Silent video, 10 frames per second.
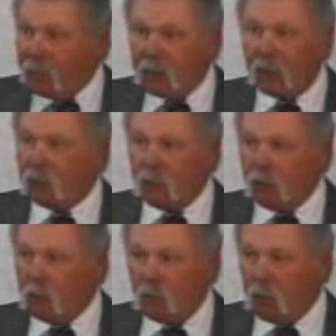
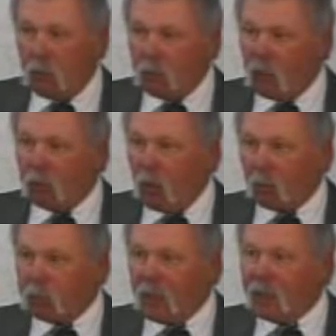because they were
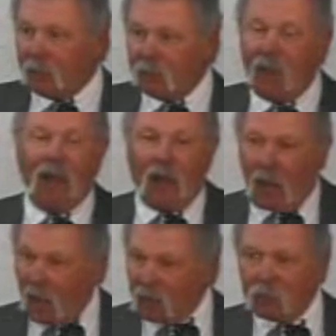unmarked planes.
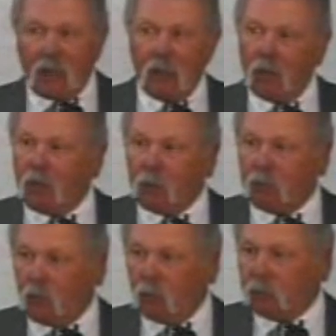How did they know
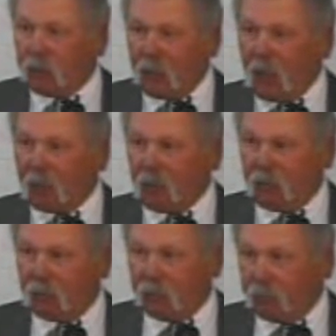who was
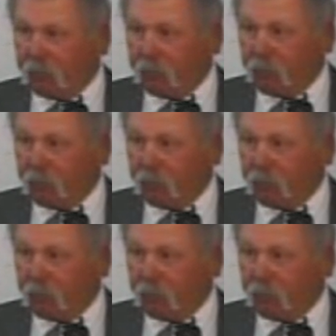attacking us?